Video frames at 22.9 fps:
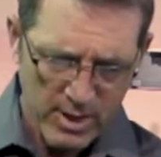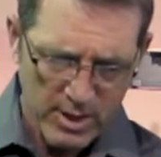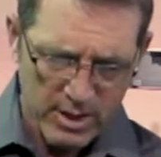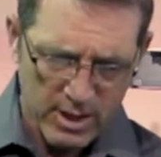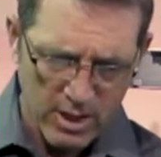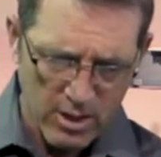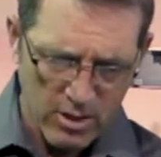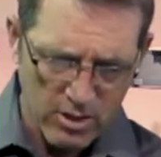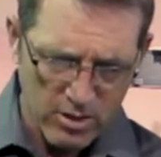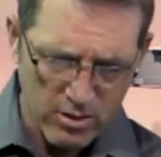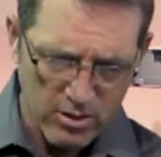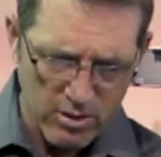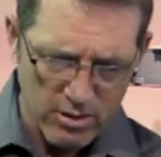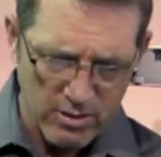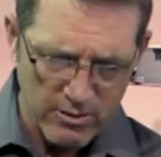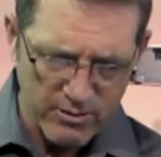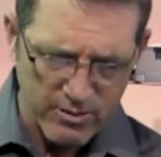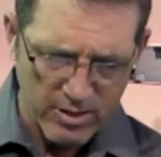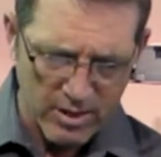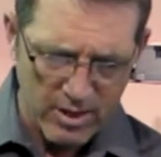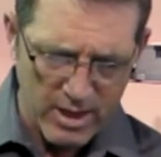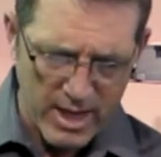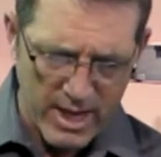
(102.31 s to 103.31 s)
Character
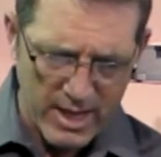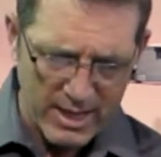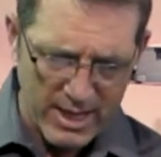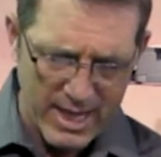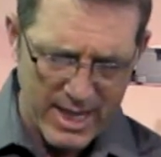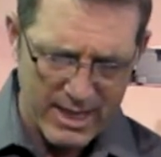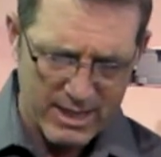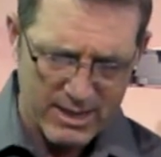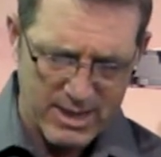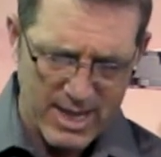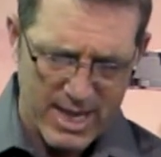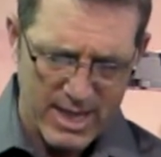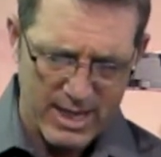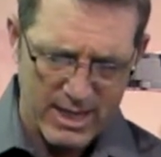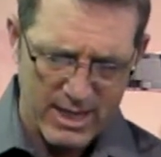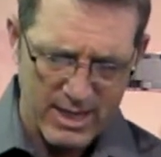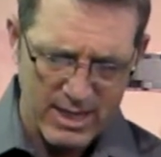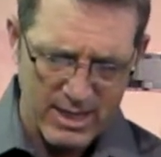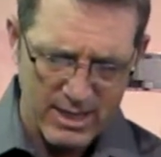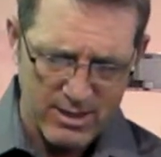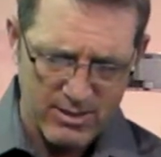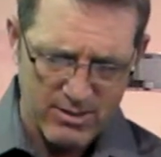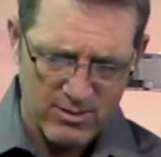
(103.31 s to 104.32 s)
is a lot like that.
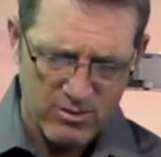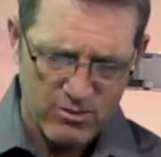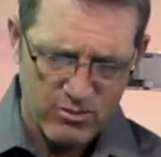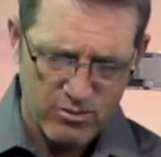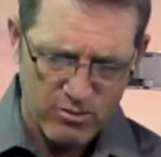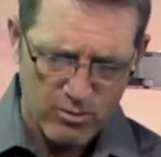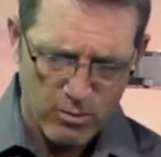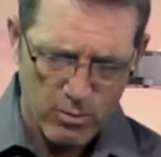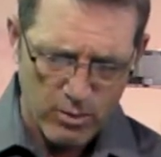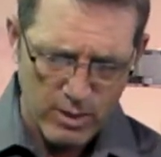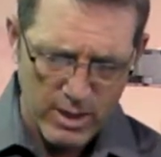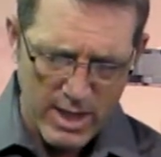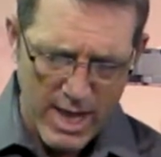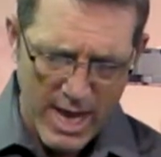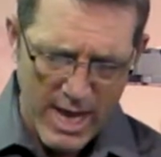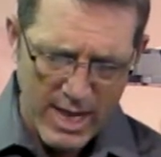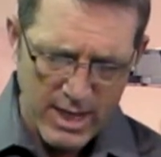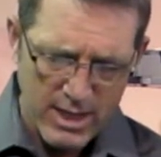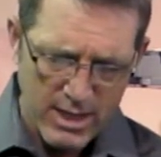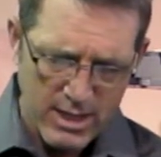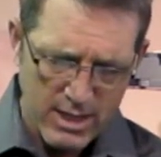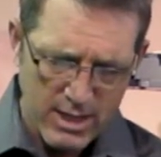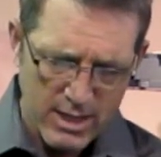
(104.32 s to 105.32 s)
It's
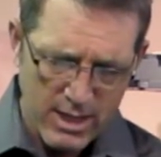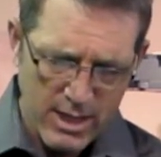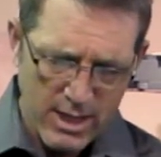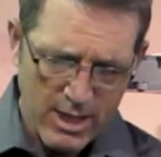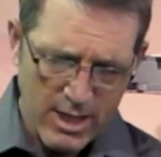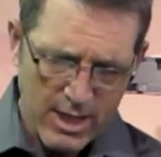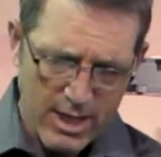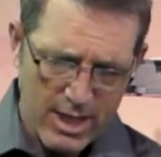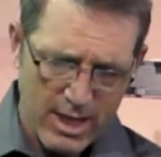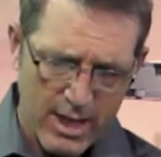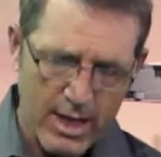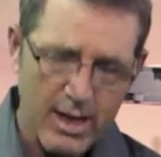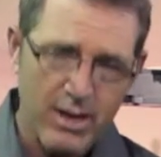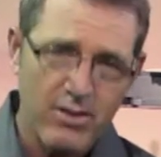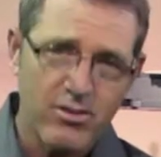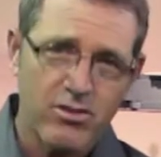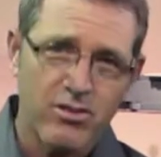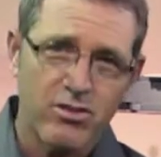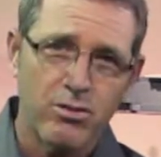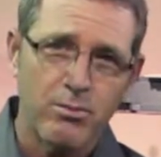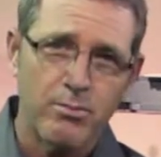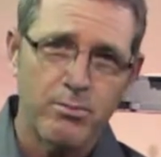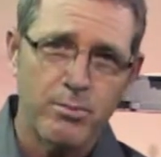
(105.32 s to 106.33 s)
created
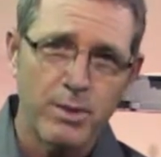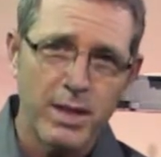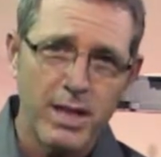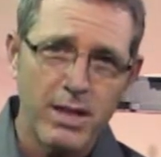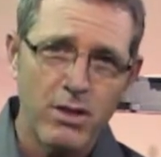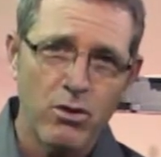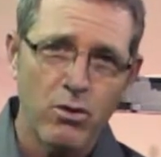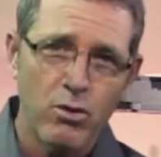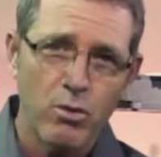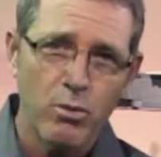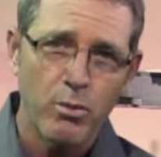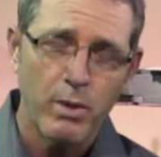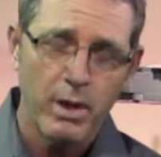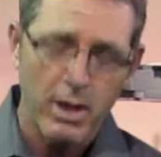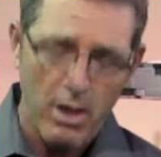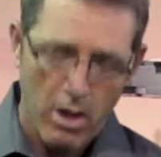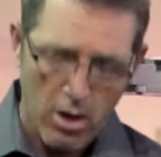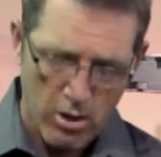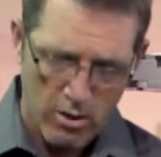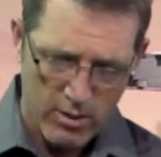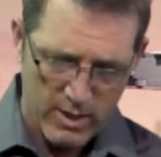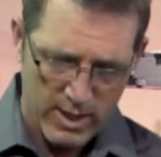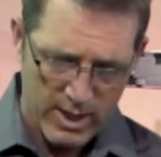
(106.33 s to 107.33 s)
us to be who we
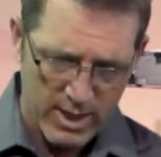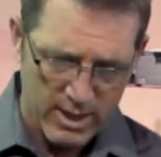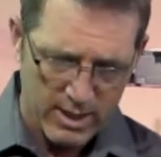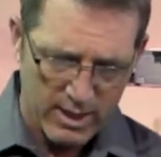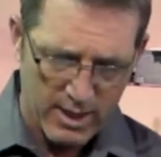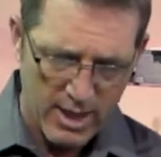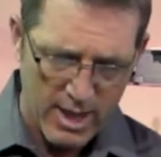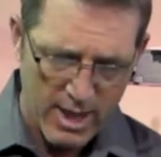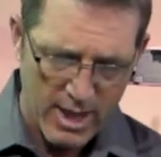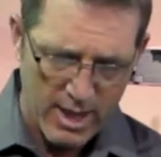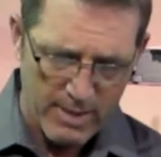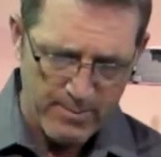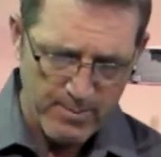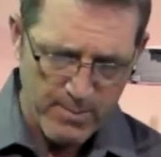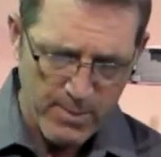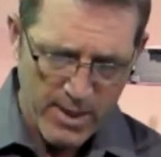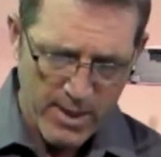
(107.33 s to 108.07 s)
are in God.